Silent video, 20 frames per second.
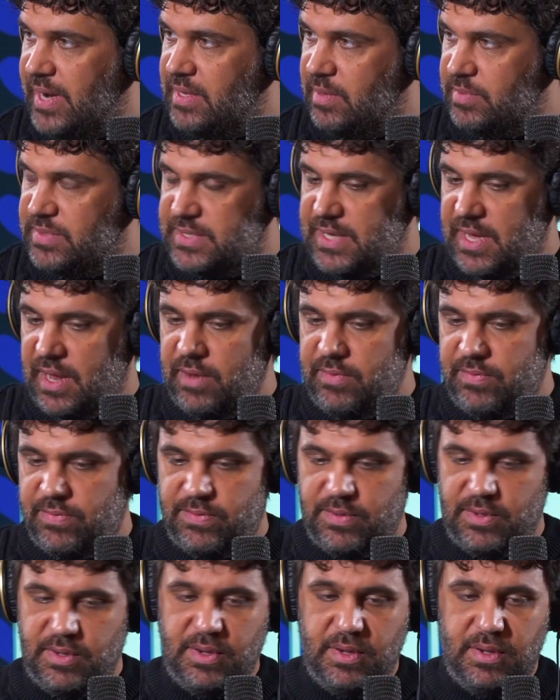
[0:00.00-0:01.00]
by
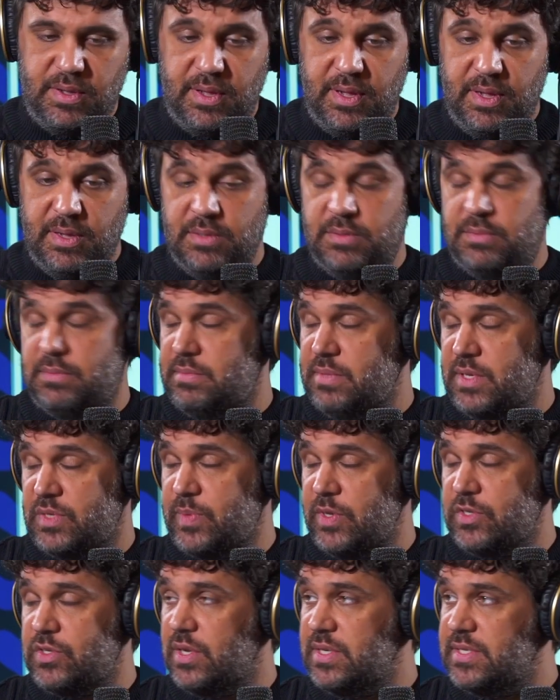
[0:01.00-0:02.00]
themselves, and
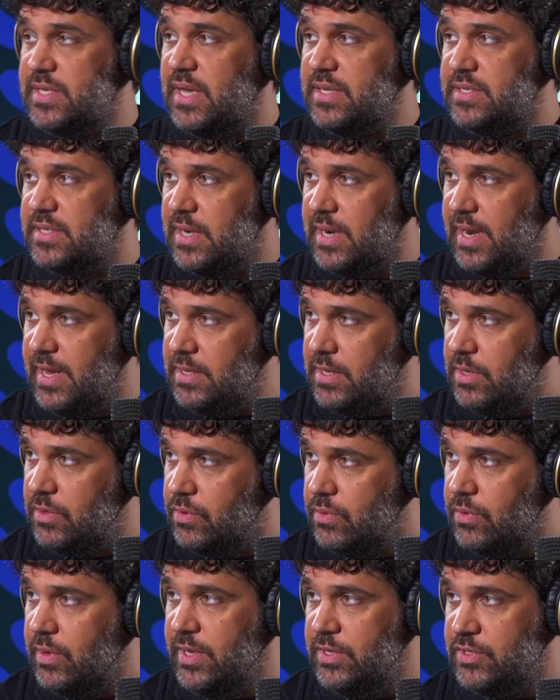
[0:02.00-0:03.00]
especially science
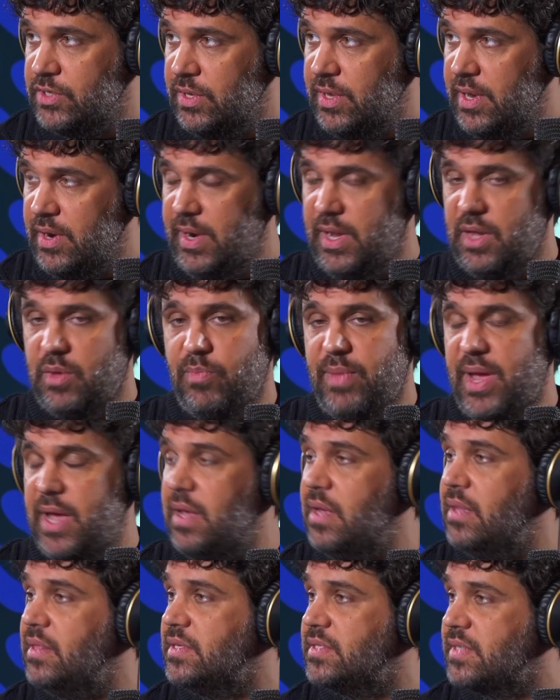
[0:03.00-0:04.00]
related to engineering,
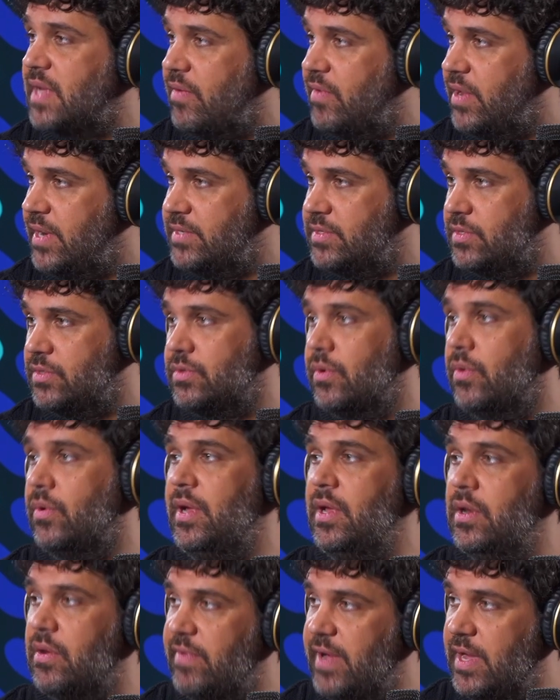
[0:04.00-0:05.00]
making discoveries.
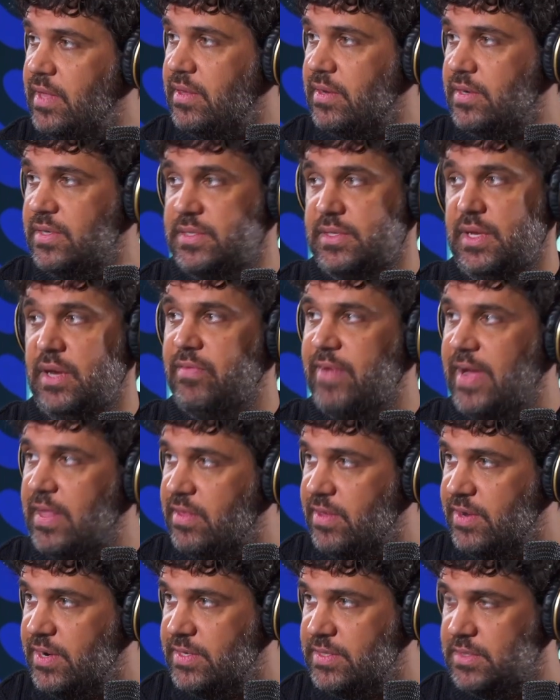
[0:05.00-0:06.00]
So innovators,
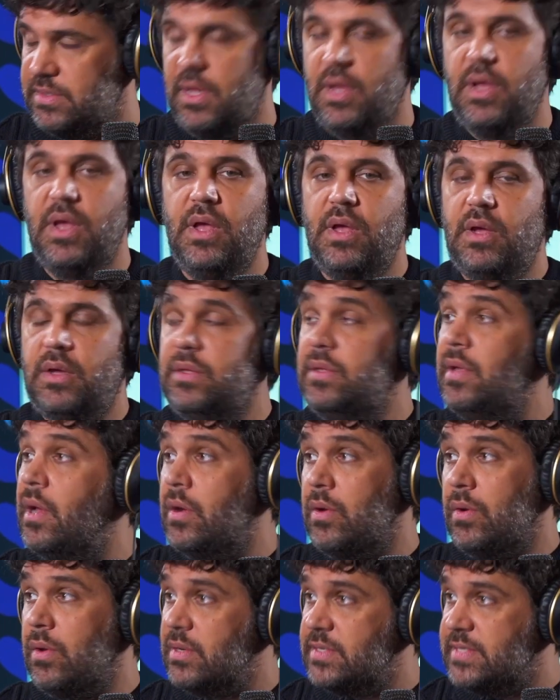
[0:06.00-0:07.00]
inventors, they
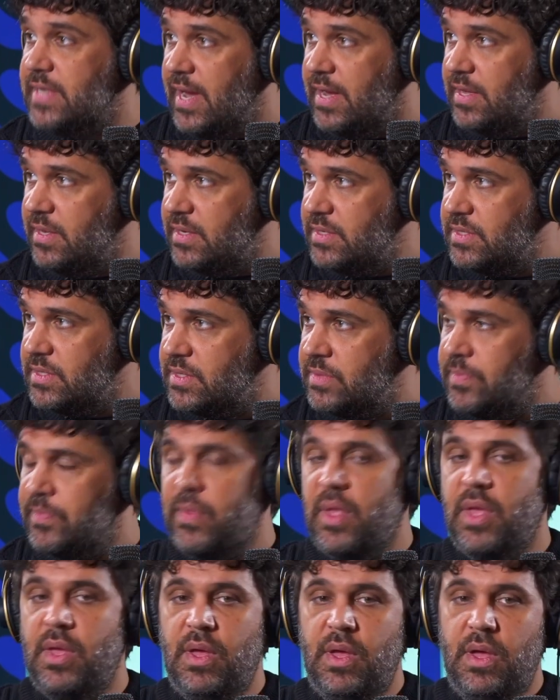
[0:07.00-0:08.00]
are all scientists.
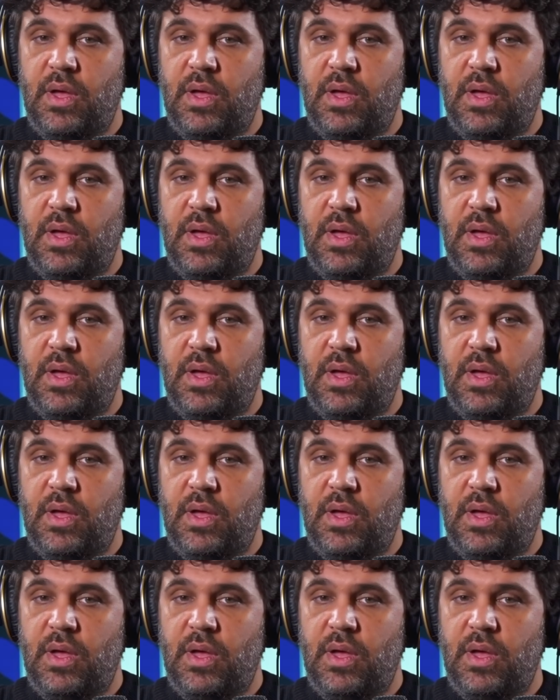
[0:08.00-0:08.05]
